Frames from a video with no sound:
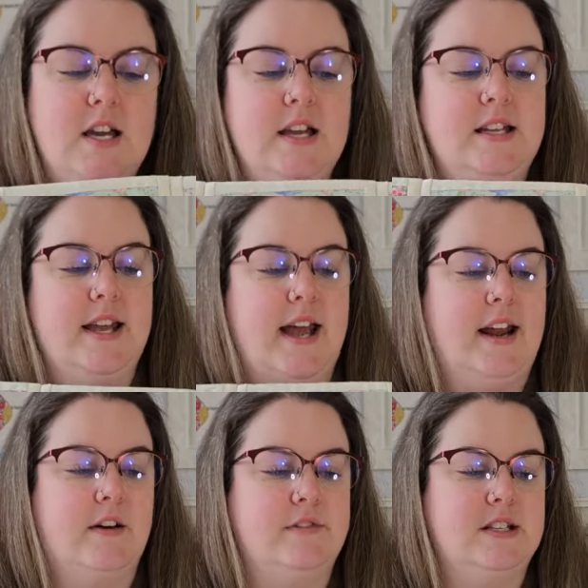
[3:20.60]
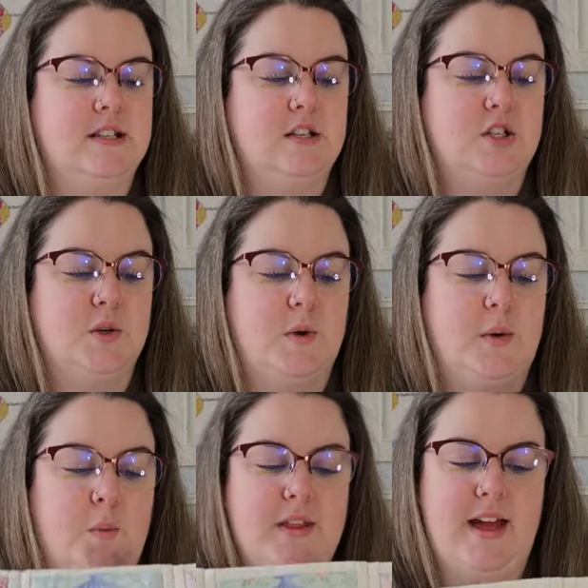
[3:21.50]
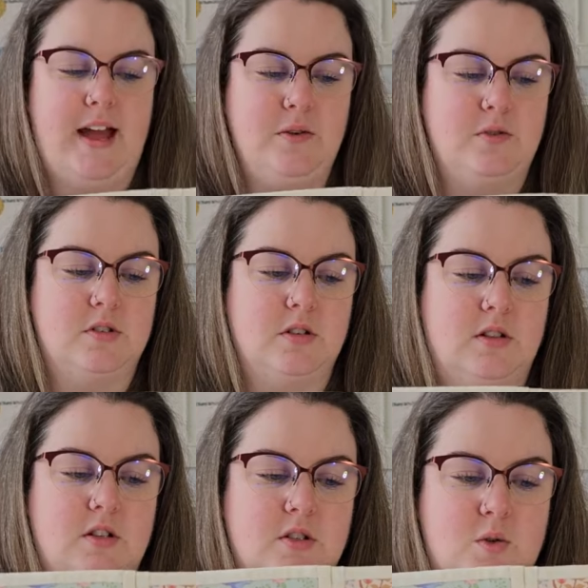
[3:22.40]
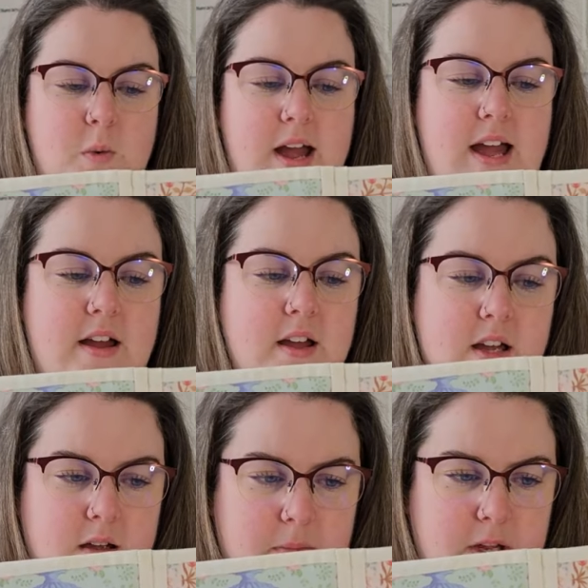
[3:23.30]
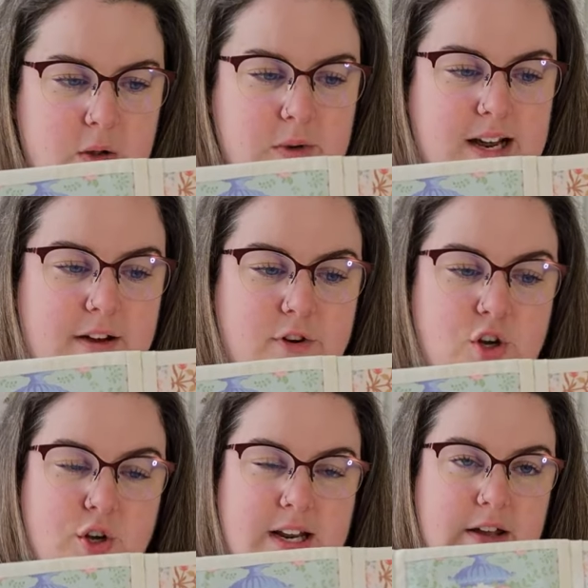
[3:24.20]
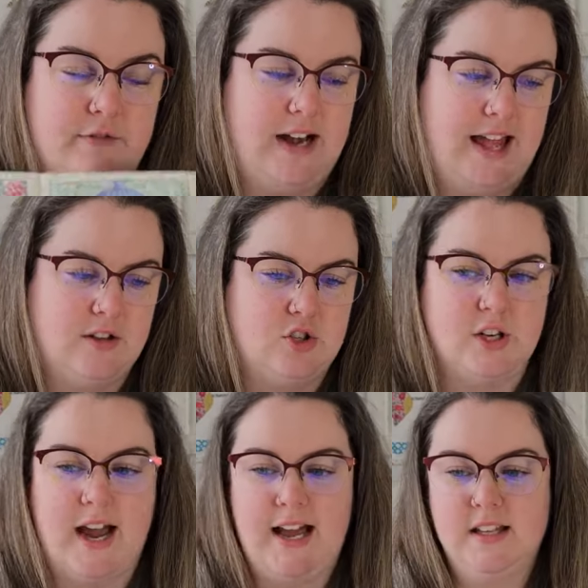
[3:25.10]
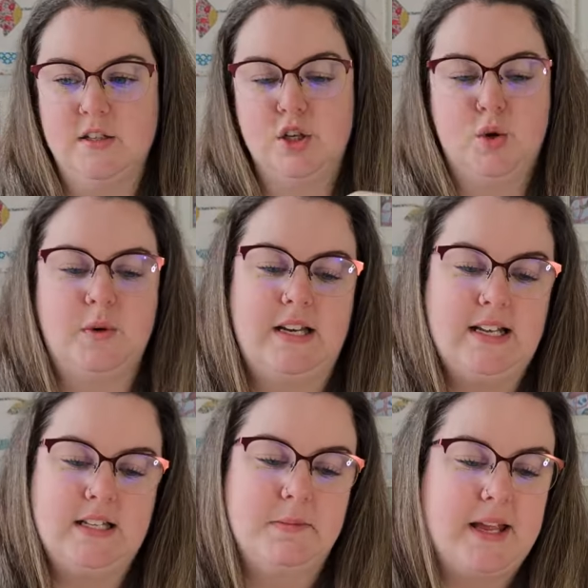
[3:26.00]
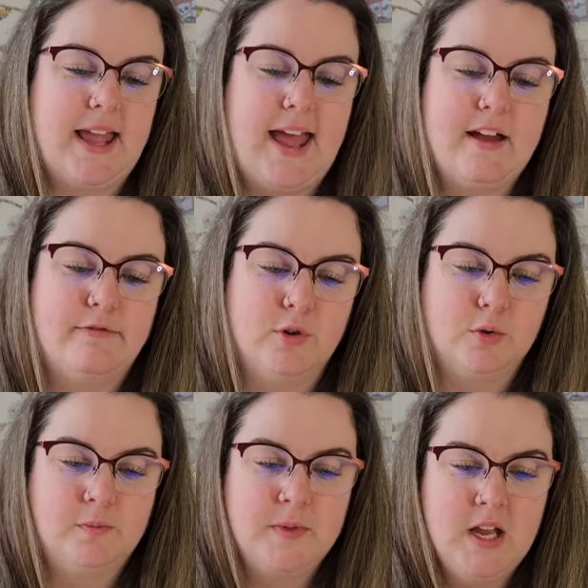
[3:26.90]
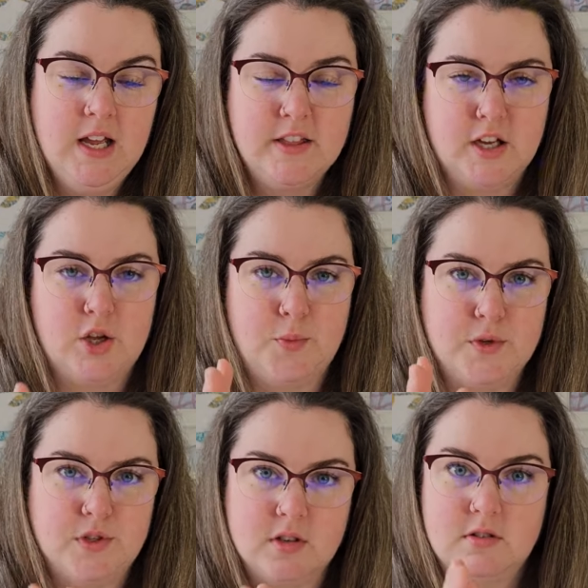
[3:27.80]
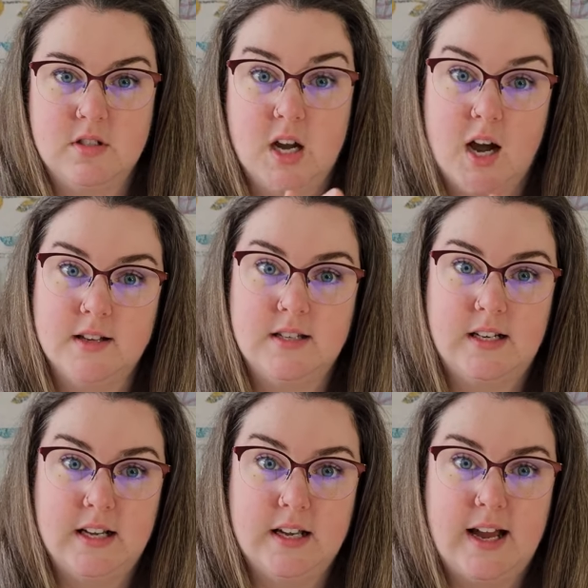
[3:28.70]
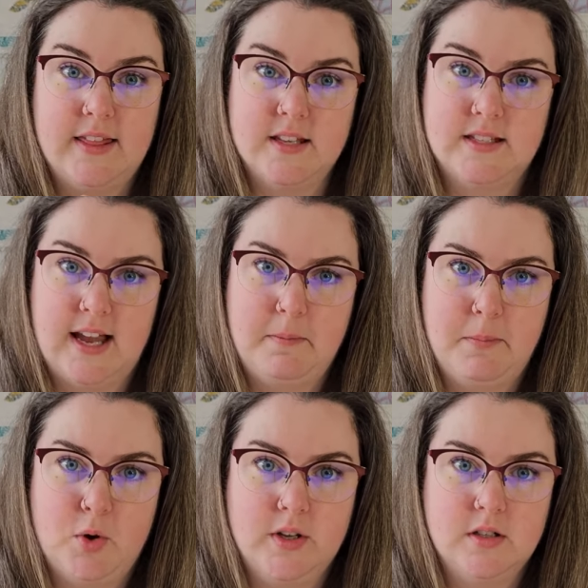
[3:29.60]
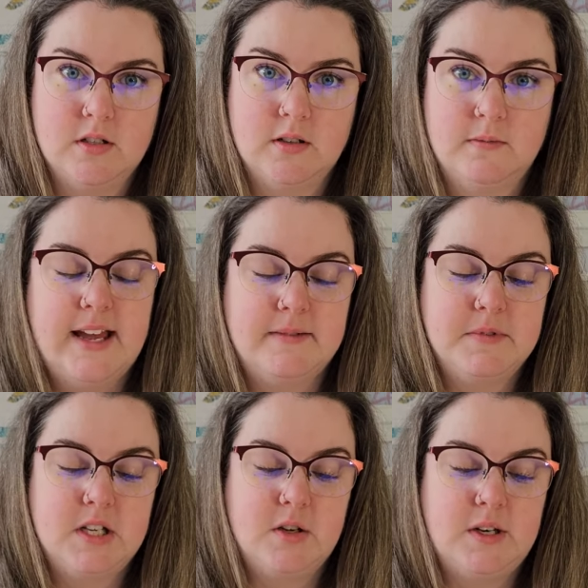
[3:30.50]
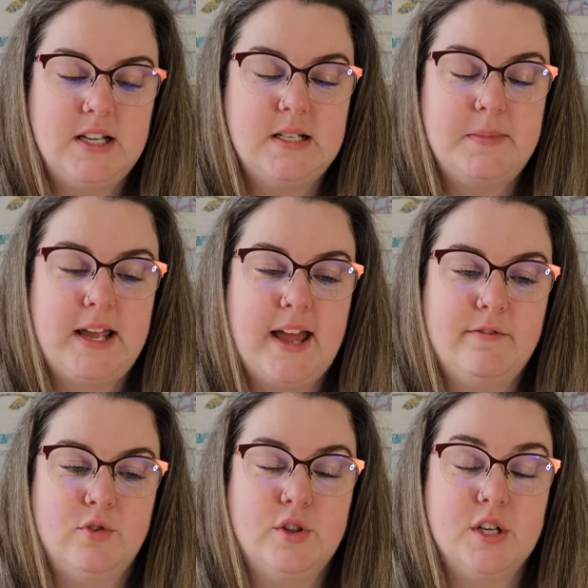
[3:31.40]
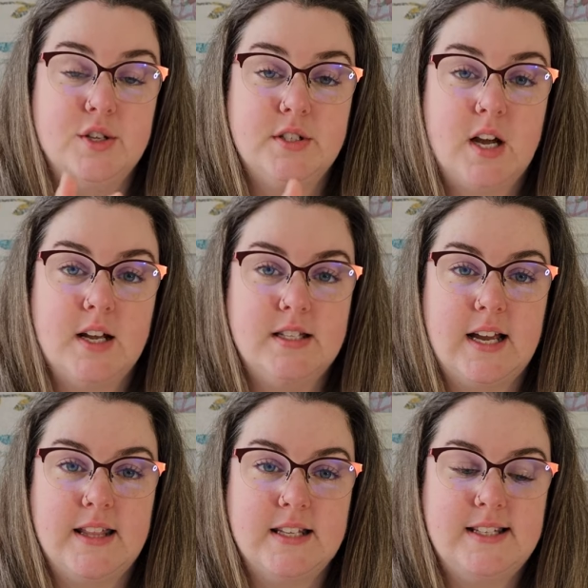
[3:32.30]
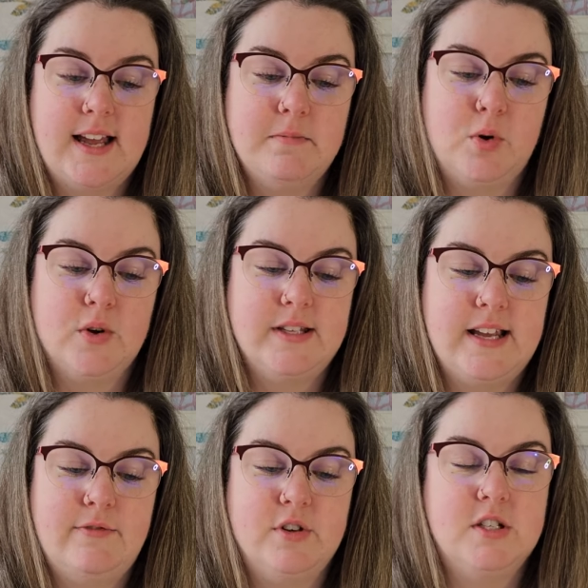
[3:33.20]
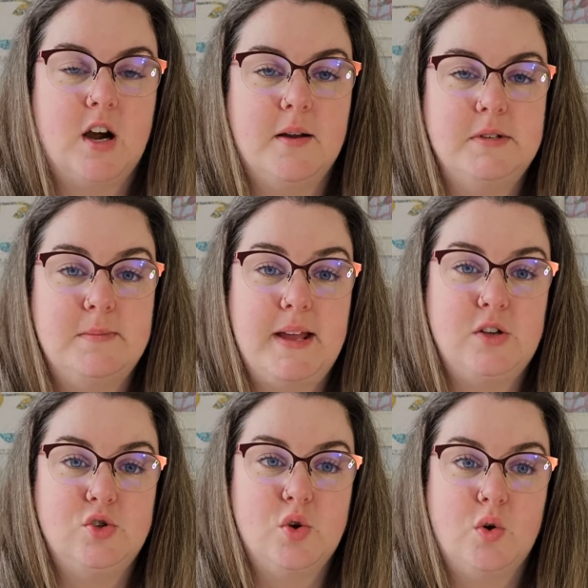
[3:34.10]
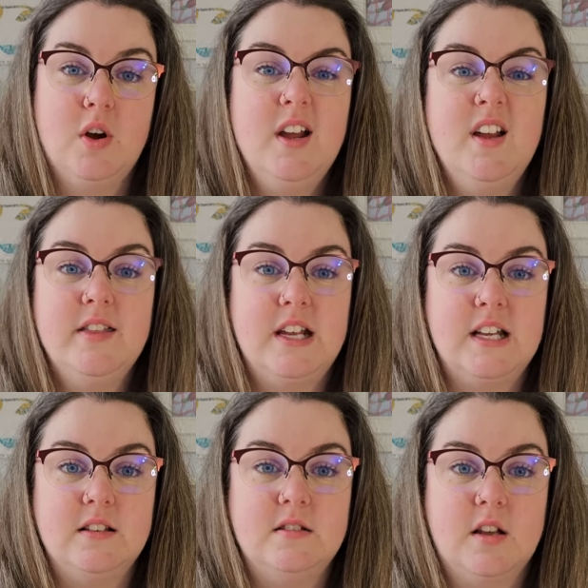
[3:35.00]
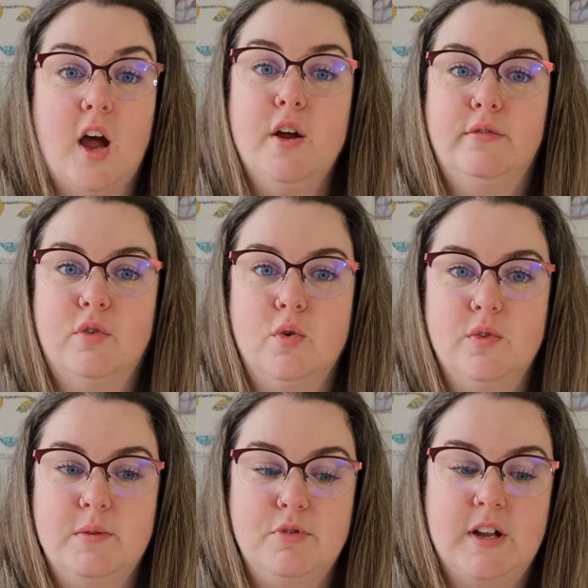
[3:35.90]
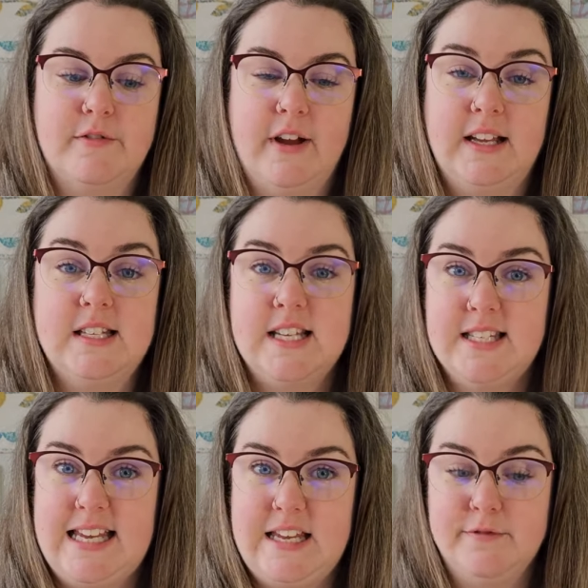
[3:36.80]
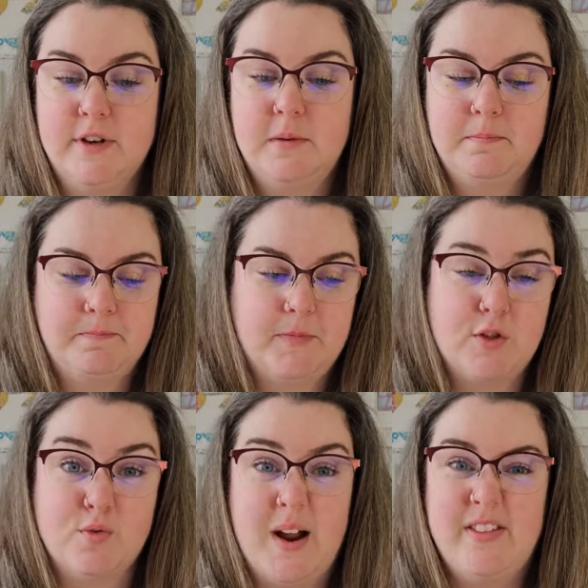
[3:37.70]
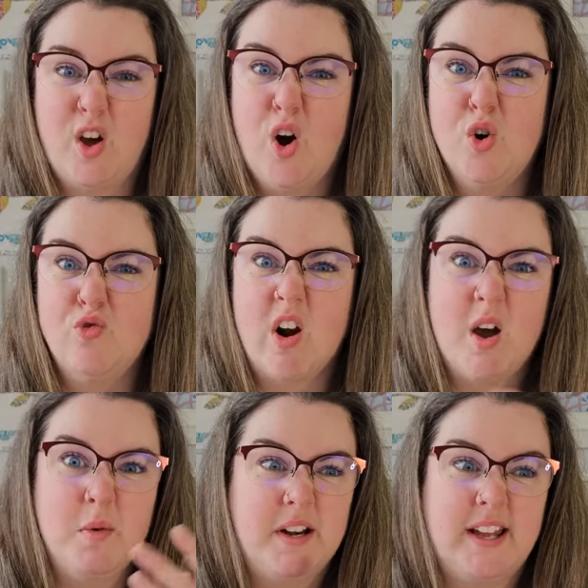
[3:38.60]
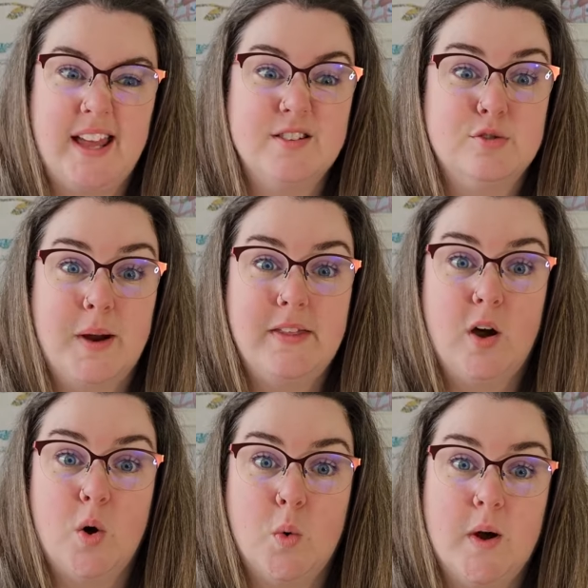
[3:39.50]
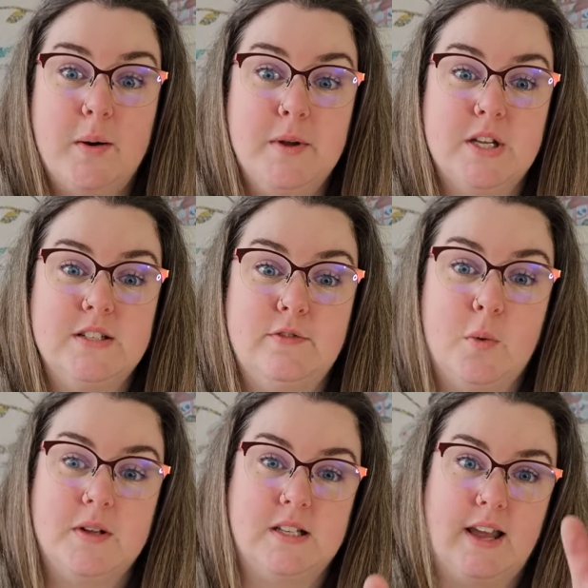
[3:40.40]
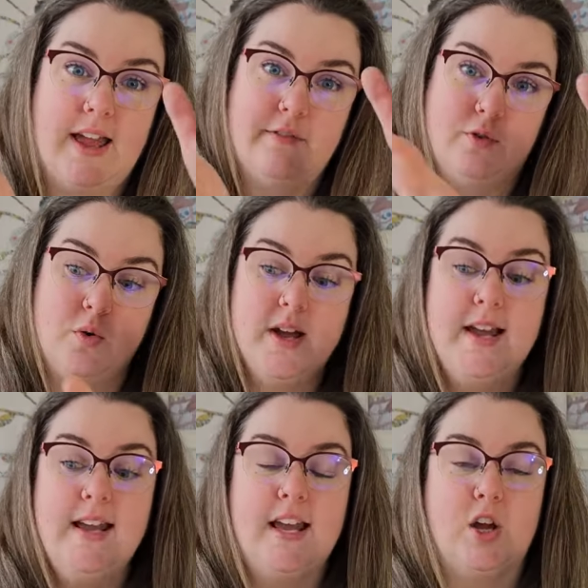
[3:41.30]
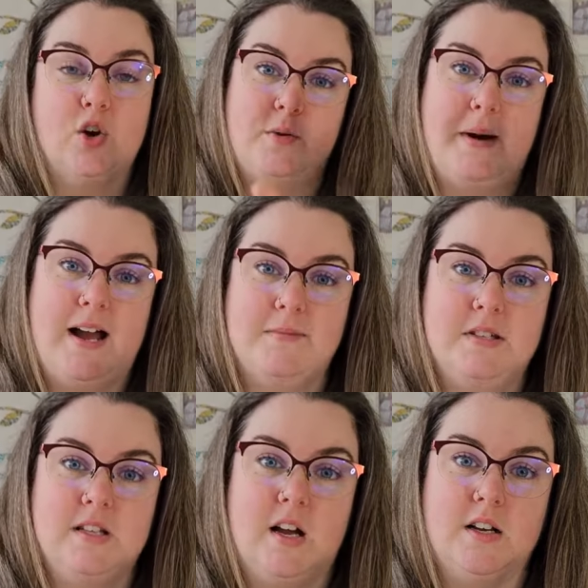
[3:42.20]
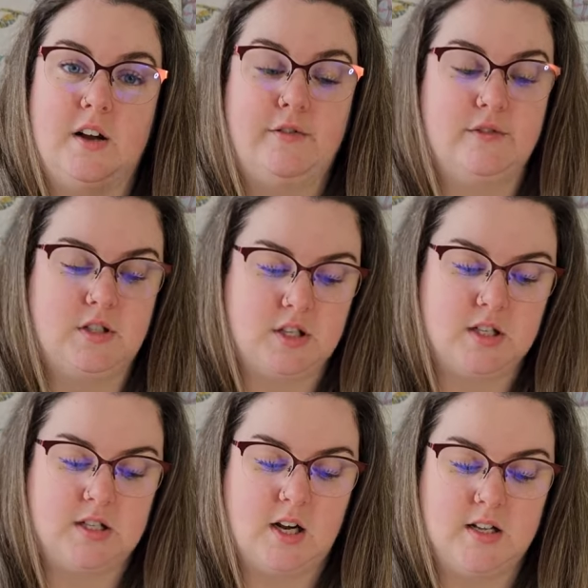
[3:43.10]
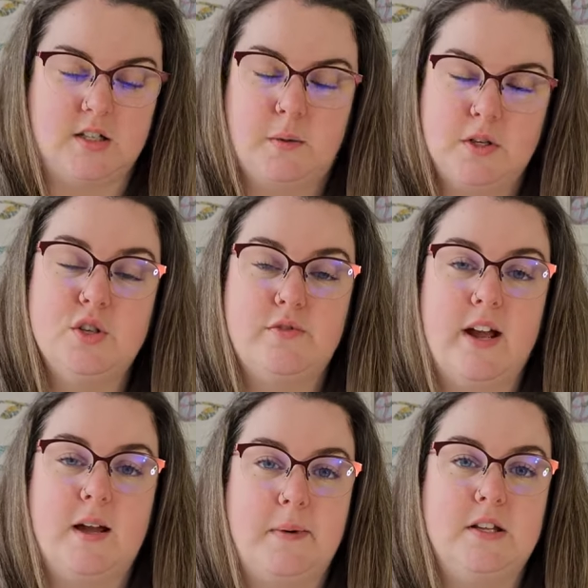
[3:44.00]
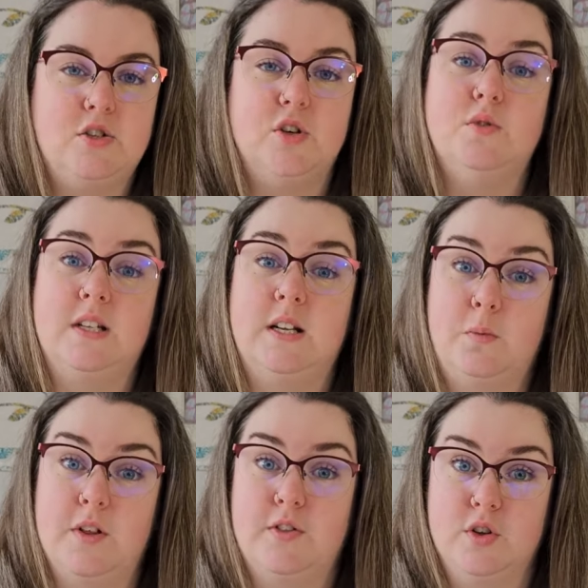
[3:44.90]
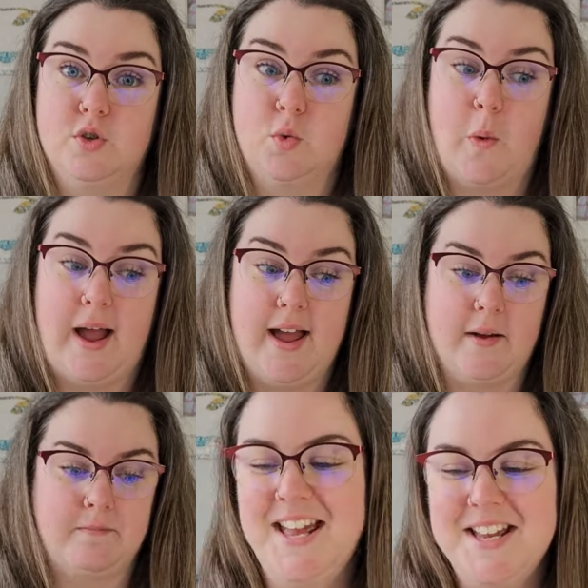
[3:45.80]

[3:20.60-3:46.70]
You can obviously do it without the square, but you would have an uneven edge, and you would need to be careful that you was starting it at the same point. Yeah, so you'd need to be careful that you start it at the same point every time to make sure that it's overall the brick effect is even throughout the whole row, and I guess throughout the whole quilt, because if you wasn't careful it could perhaps slide off to the side. So I do recommend using it with the square.